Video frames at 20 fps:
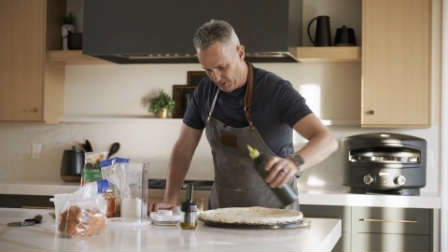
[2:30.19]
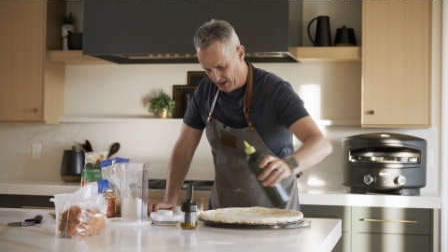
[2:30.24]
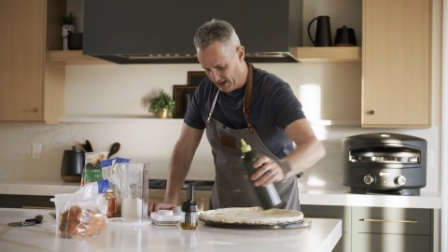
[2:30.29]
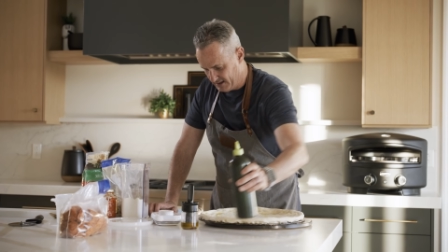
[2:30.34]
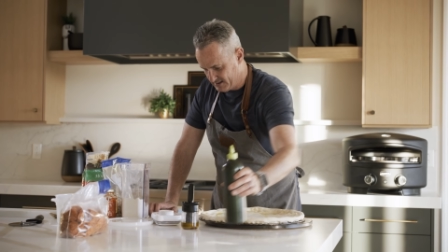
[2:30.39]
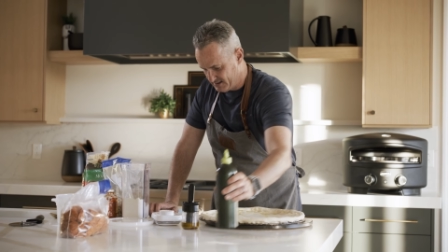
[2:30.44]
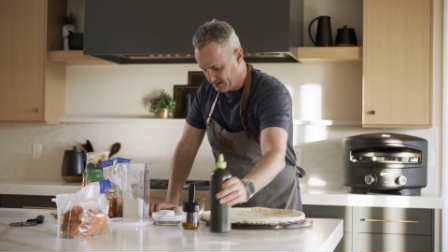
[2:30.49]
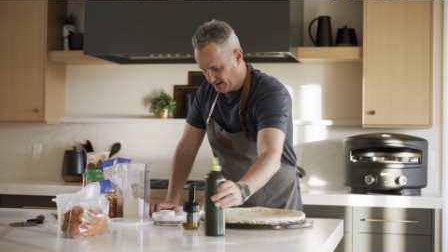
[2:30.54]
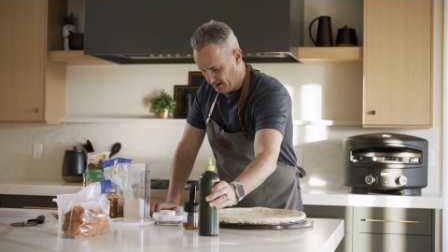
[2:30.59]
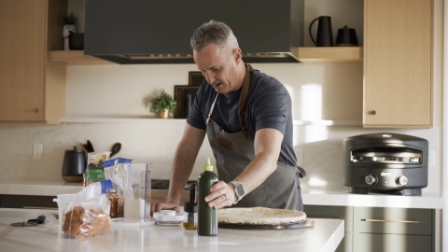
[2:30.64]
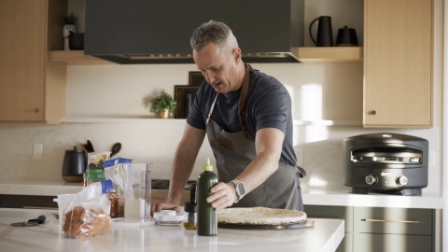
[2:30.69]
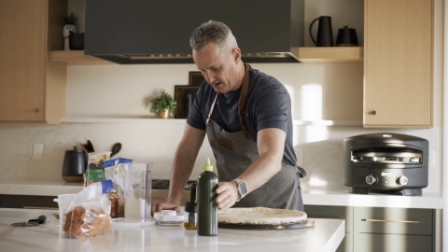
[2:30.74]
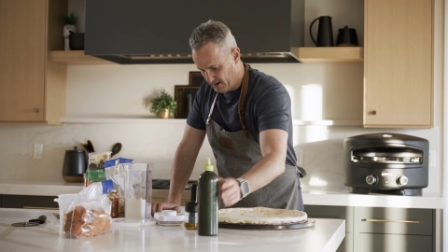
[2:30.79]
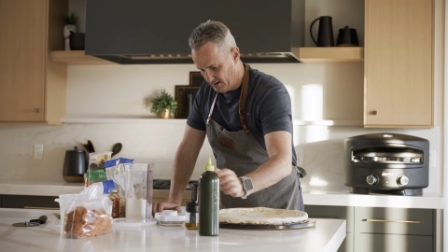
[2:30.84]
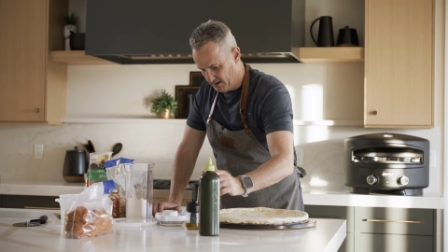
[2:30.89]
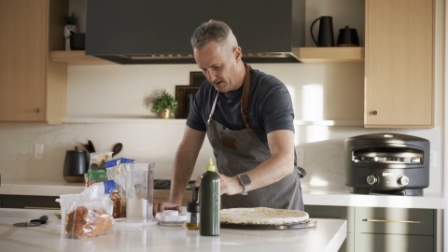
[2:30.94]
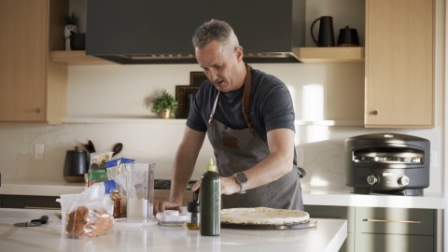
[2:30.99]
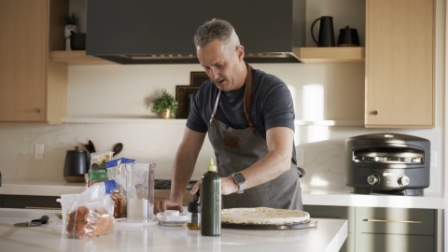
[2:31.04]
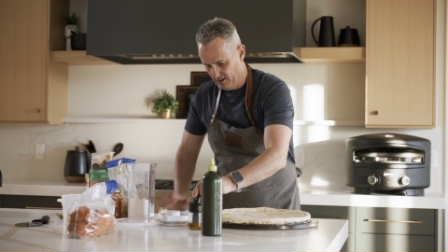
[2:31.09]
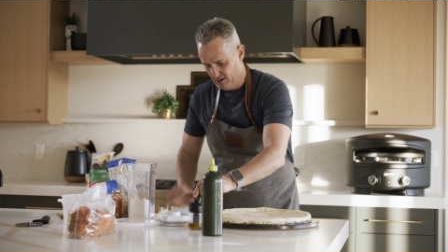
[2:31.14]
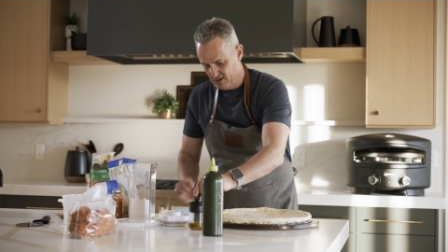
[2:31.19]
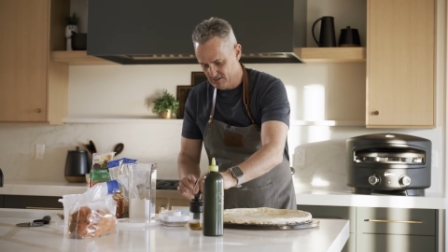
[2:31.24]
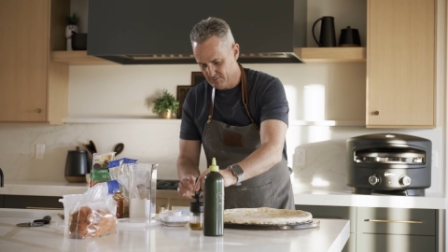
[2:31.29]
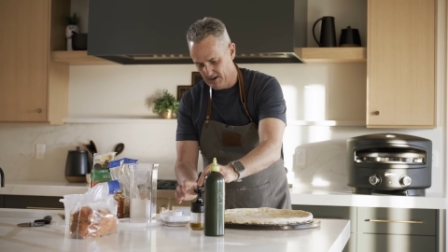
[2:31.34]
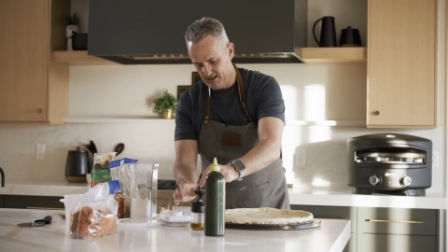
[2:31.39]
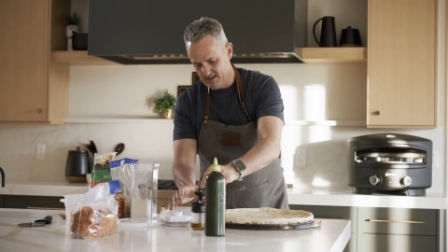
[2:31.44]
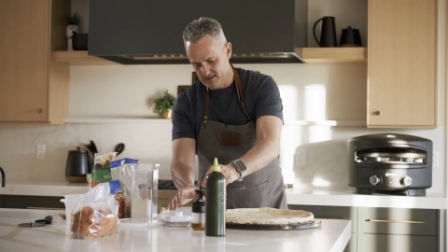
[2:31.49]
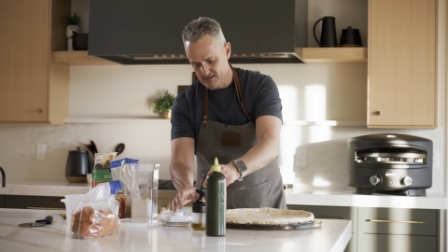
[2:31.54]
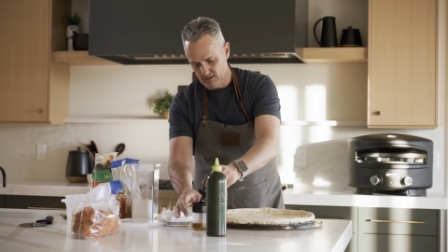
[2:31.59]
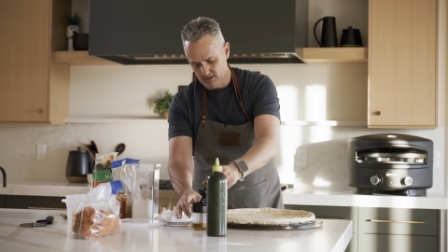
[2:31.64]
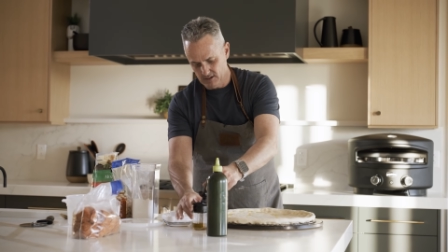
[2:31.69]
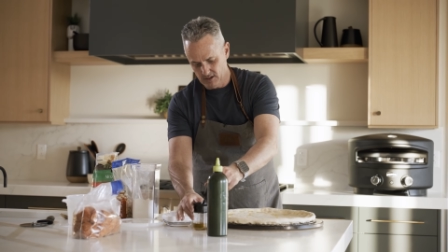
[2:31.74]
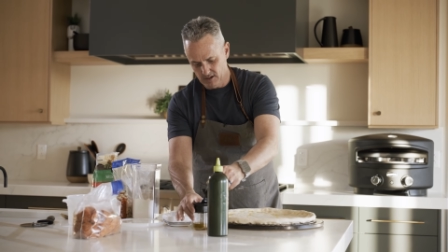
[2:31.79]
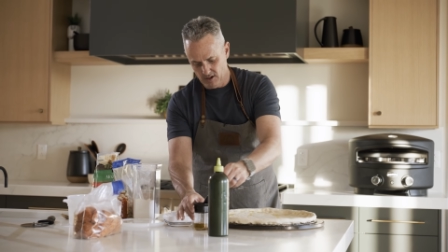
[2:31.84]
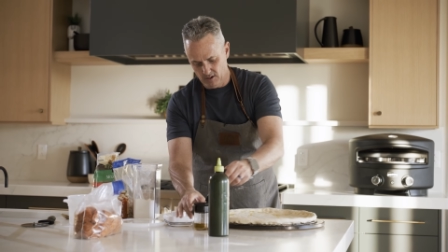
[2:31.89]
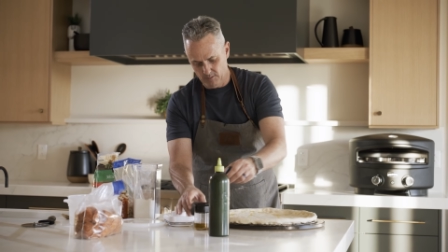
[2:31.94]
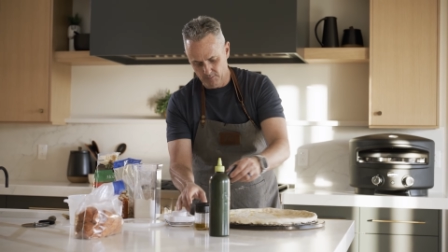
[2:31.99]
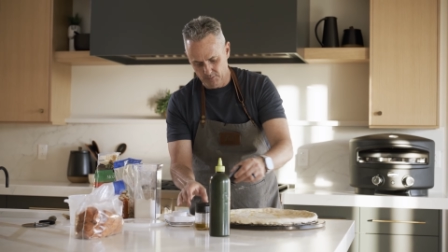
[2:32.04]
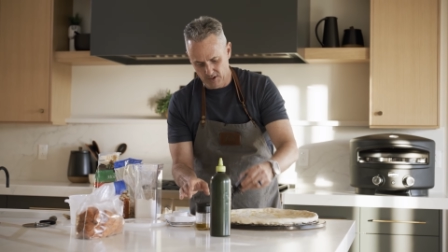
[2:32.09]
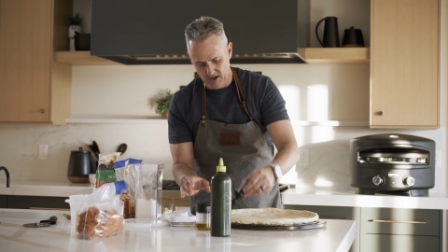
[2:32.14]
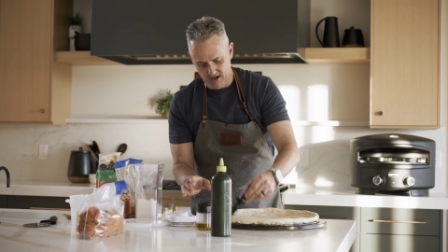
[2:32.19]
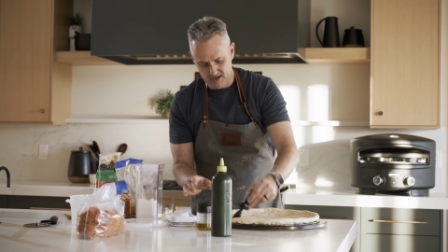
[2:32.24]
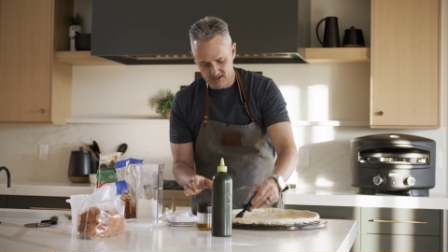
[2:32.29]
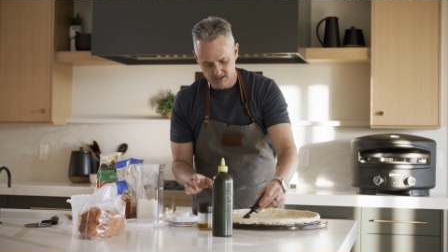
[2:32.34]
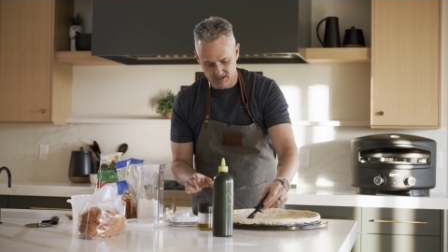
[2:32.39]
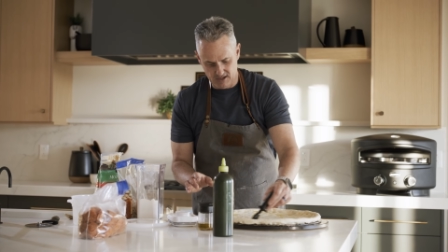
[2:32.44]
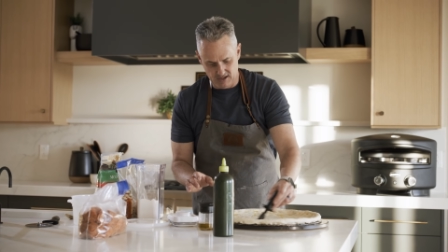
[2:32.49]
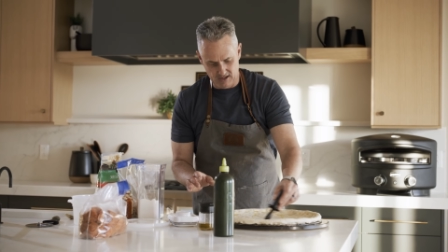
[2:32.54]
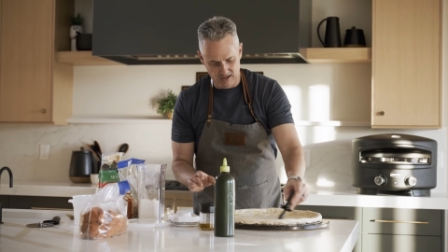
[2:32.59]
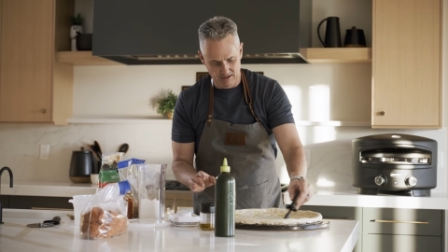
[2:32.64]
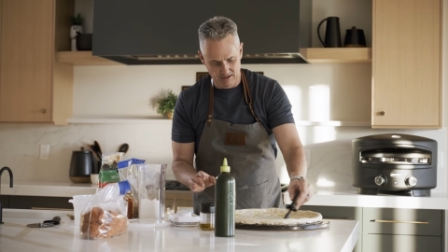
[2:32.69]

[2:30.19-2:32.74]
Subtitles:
pizza, and use my silicone brush to